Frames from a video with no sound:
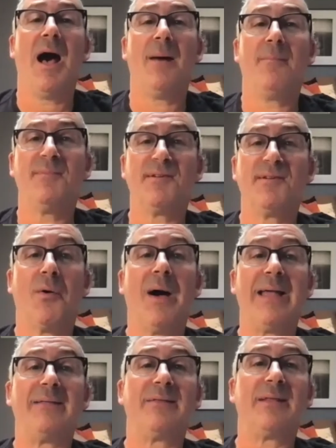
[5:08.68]
So I
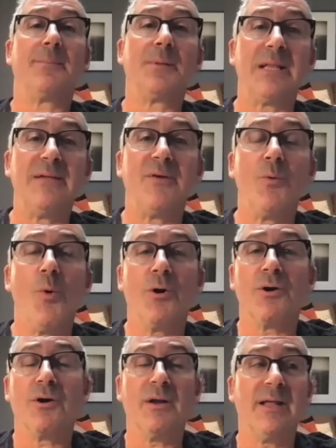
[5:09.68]
ended up leaving
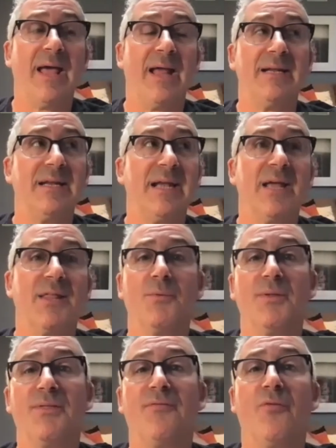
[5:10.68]
Warner, getting together
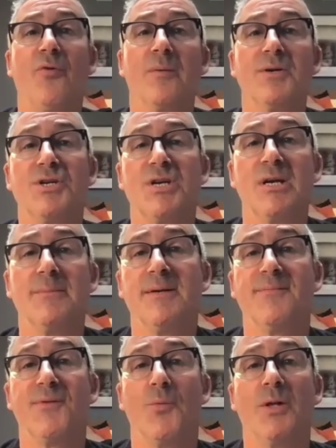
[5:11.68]
with the former chairman
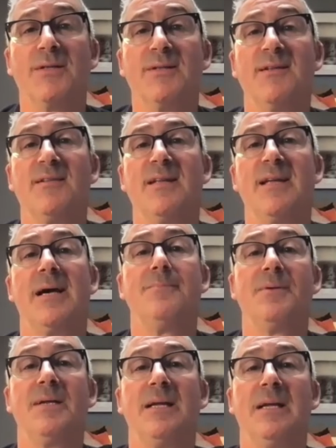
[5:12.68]
of the Walt Disney
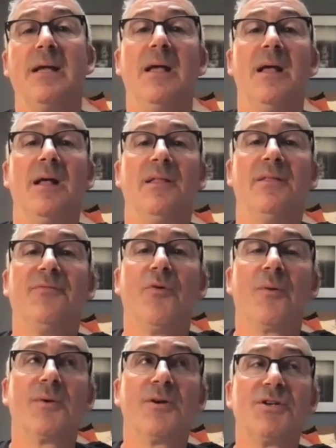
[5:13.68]
Company, the
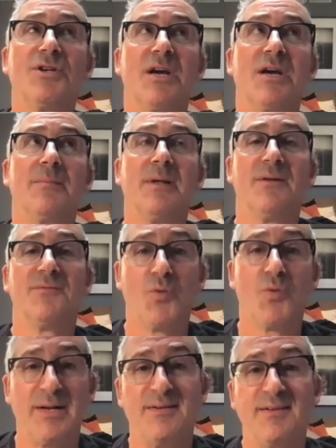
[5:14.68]
former chairman of
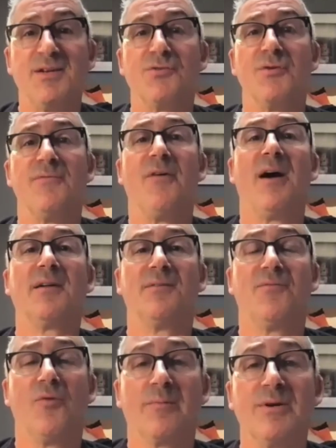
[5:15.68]
20th Century Fox, the
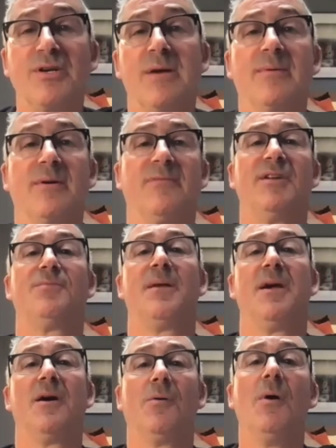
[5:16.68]
former chairman of
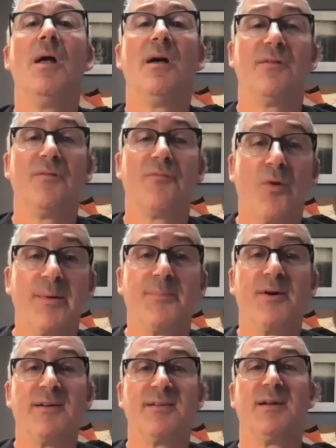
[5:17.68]
HBO, the former
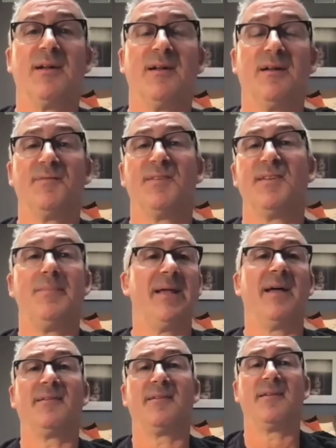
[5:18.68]
president of
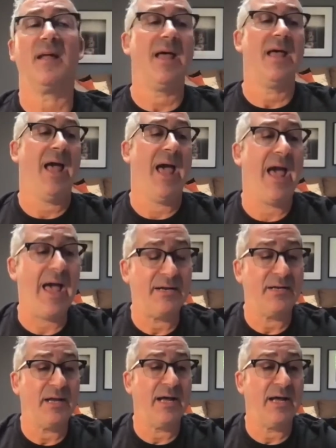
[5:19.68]
CBS, and